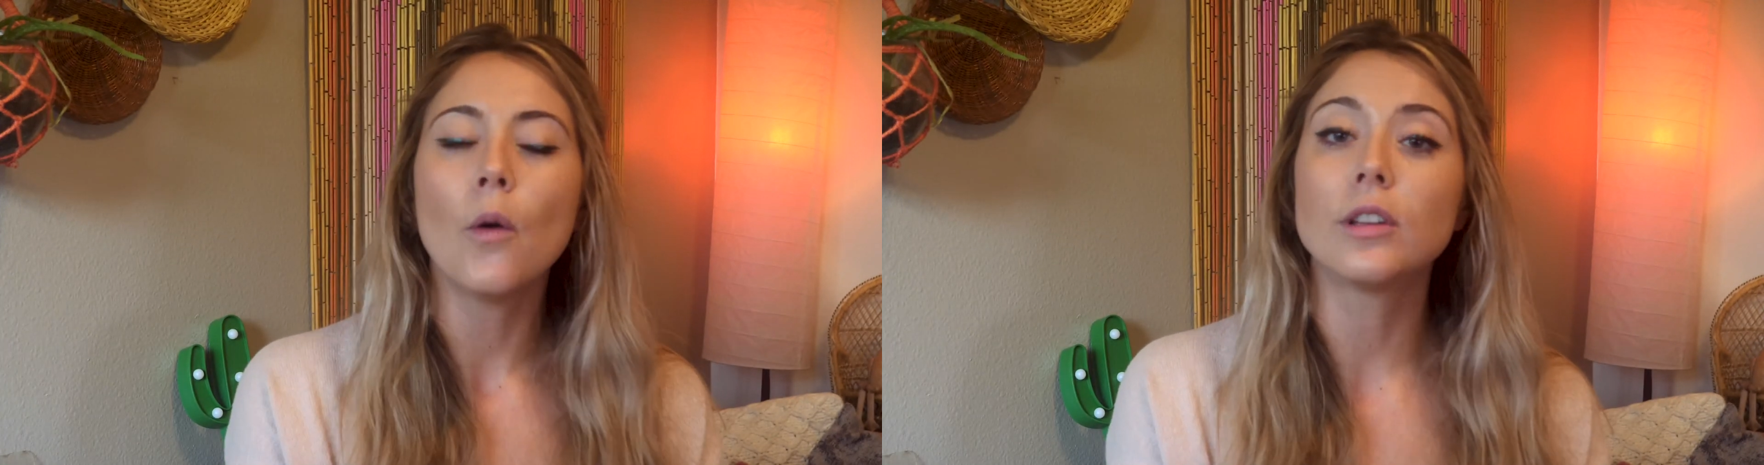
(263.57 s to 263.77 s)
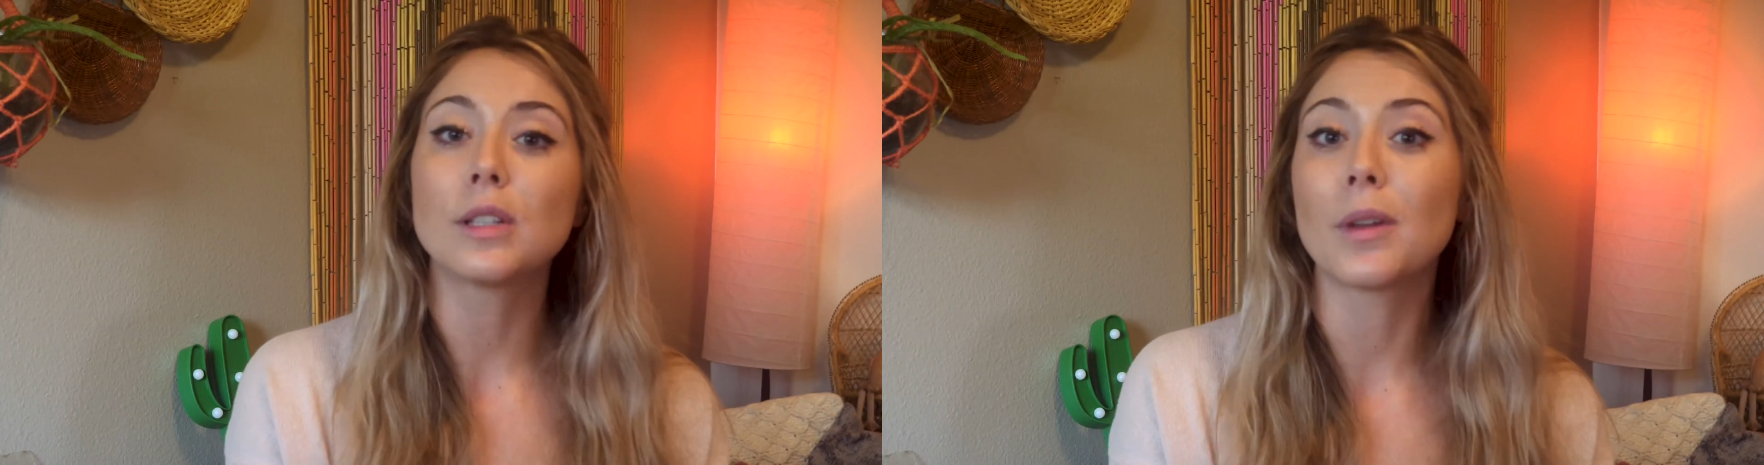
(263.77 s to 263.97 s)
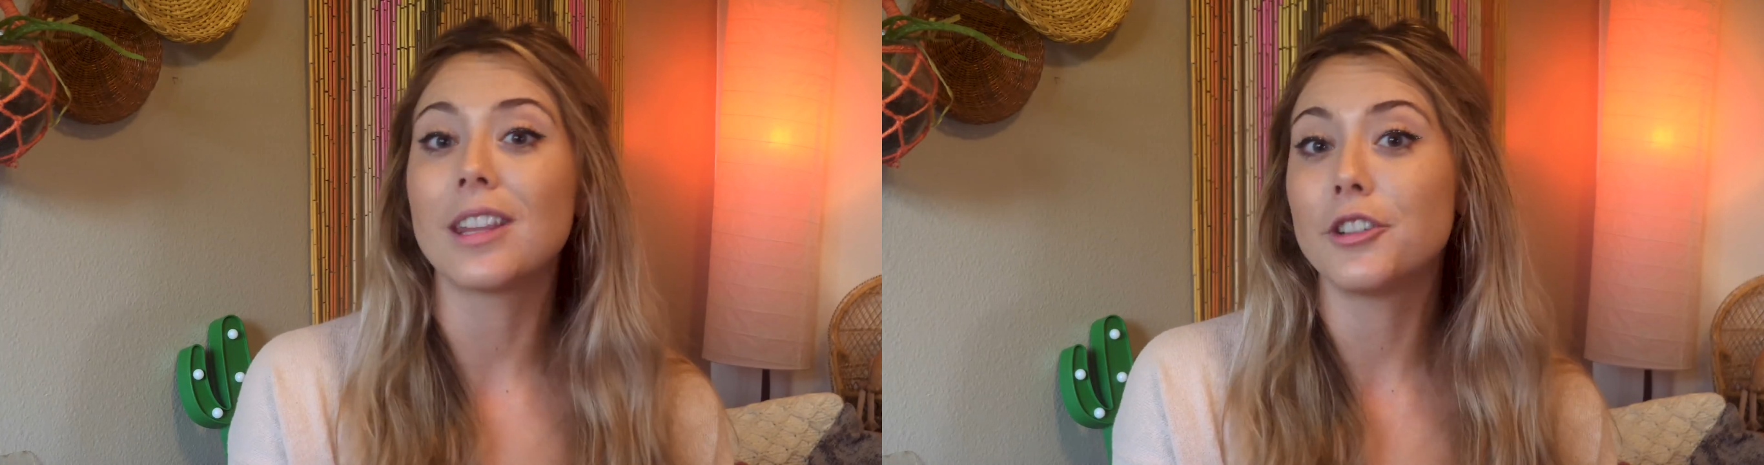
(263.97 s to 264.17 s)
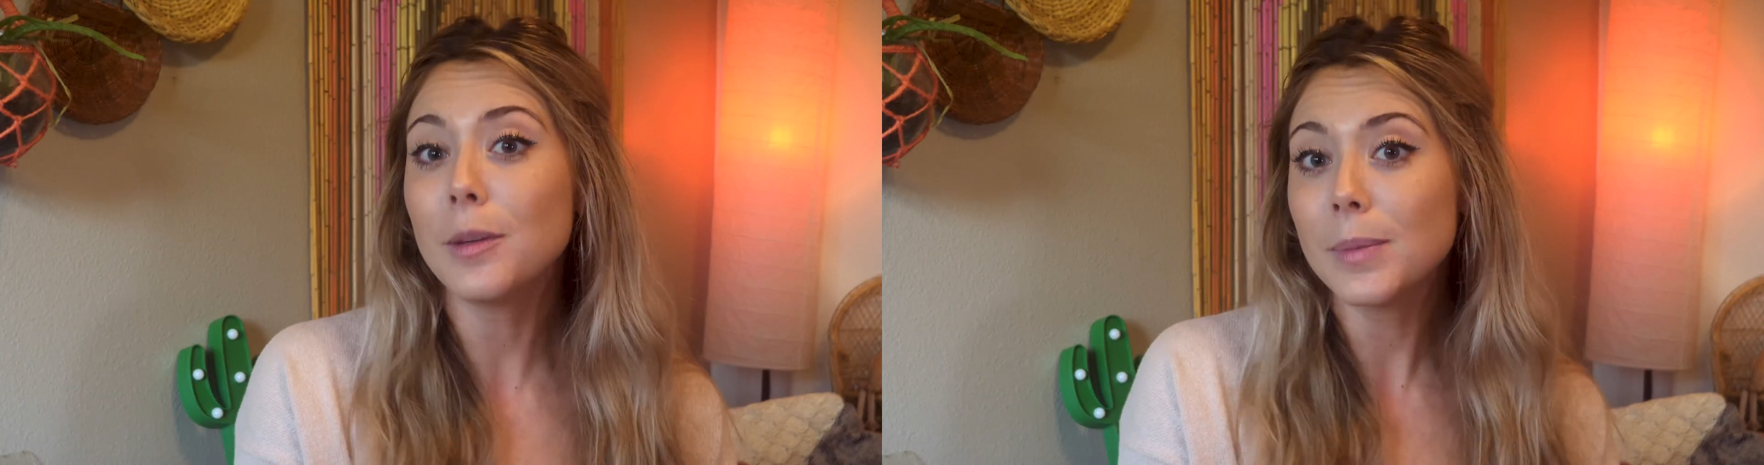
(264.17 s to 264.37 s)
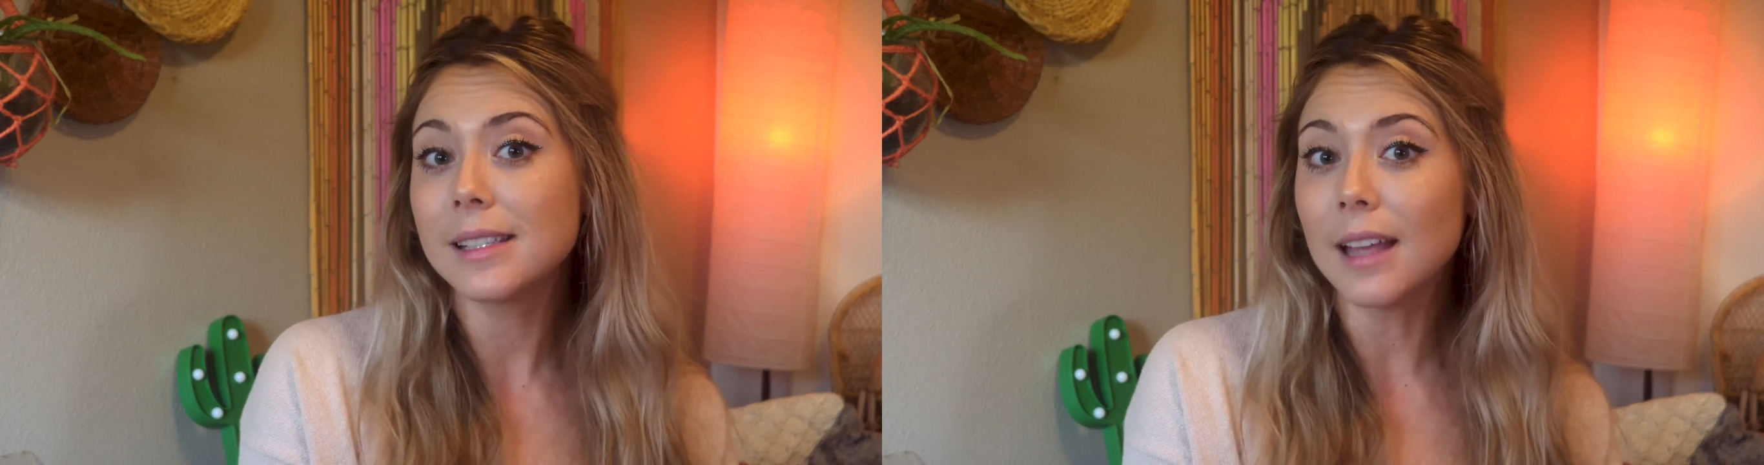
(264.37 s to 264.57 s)
which is one of the
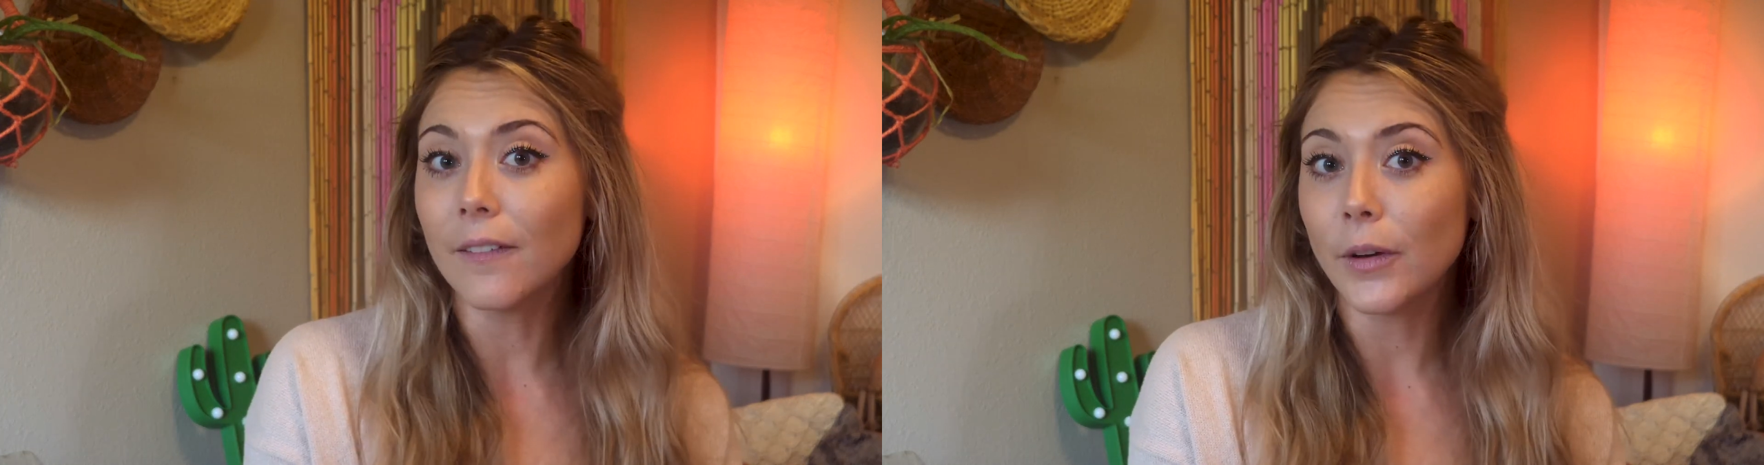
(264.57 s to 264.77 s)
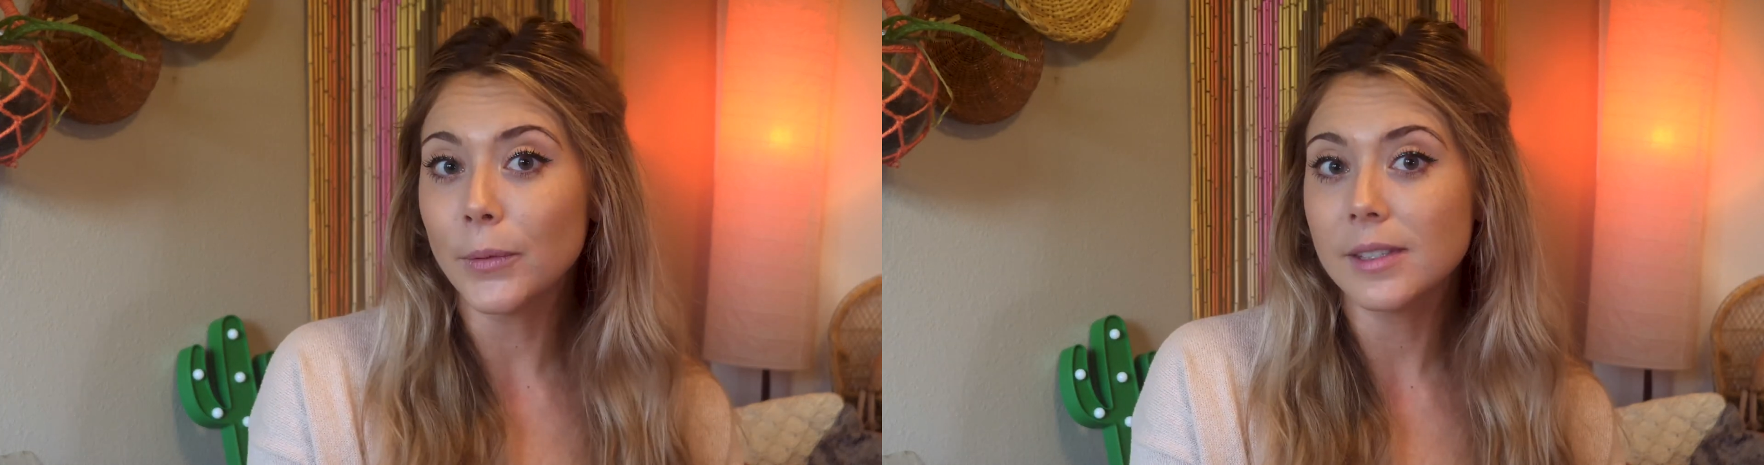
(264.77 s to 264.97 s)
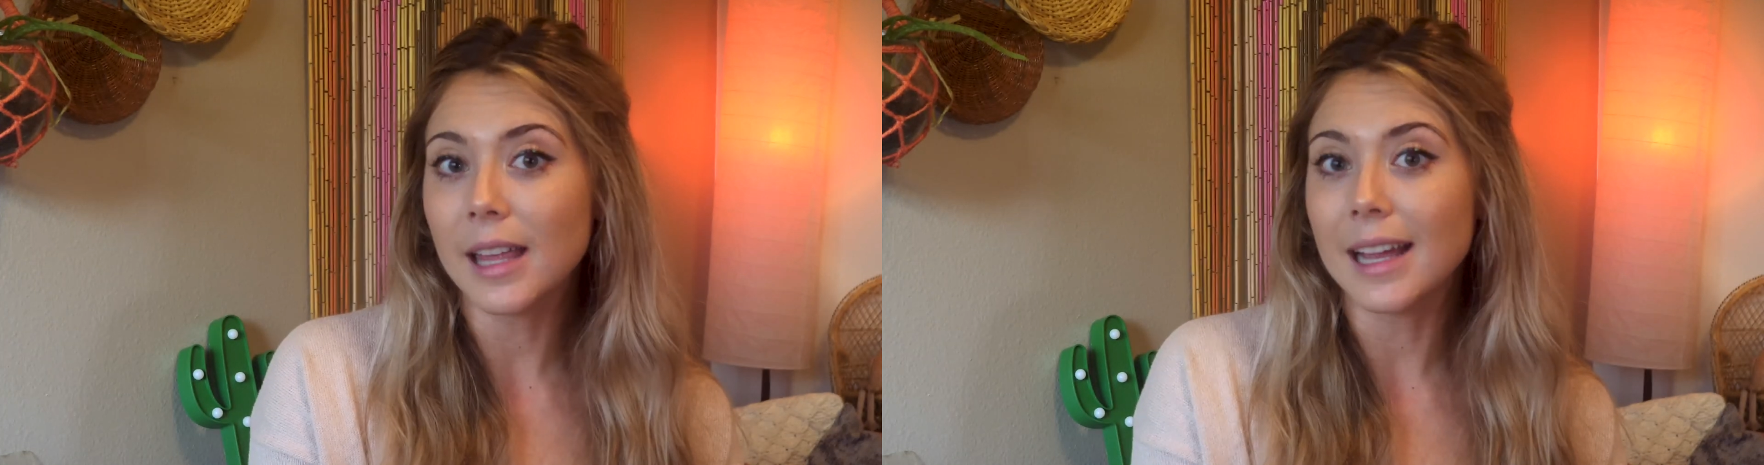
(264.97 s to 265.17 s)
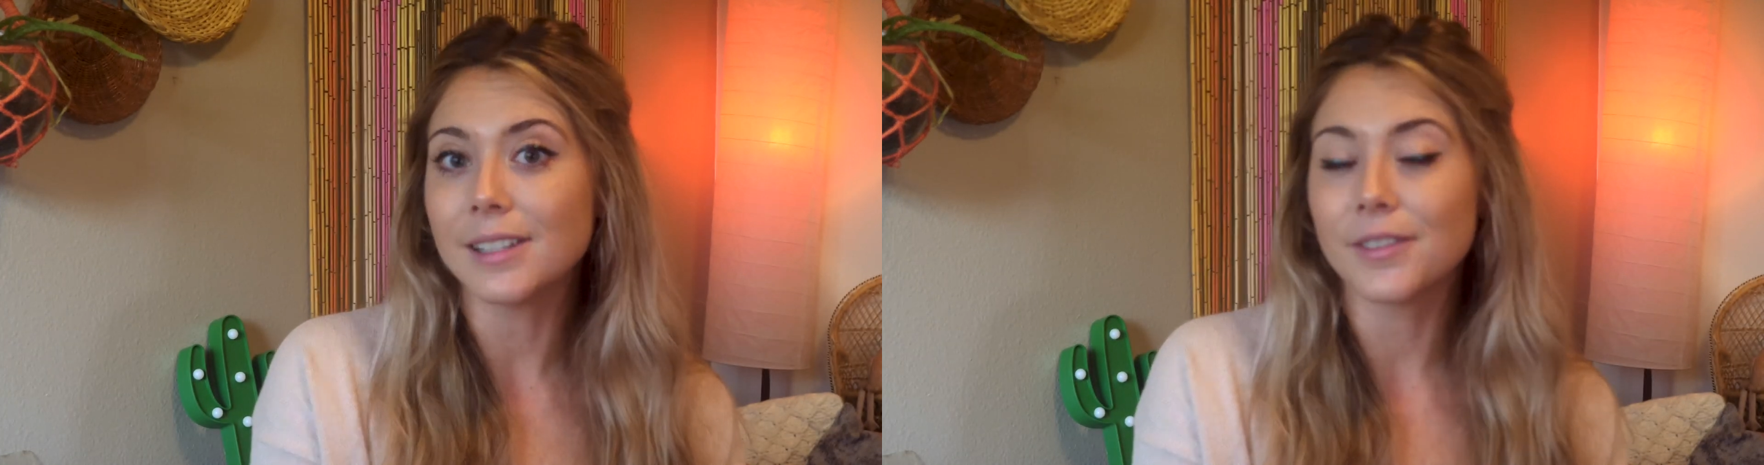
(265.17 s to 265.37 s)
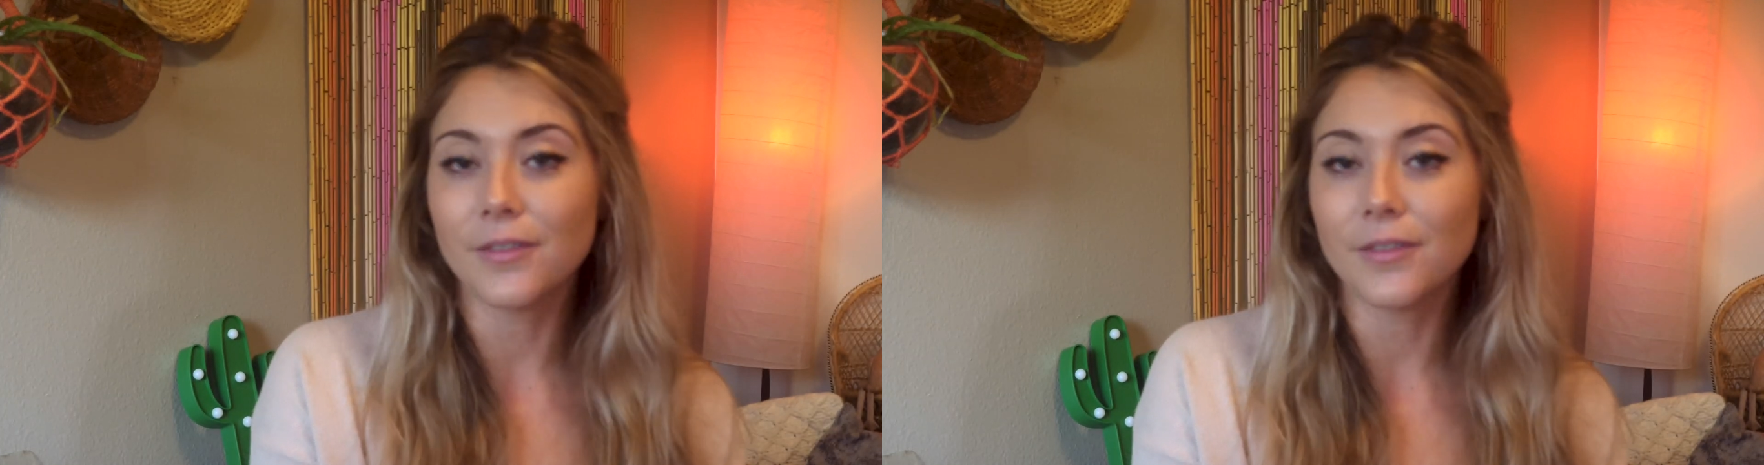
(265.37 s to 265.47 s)
cheapest cell phones that is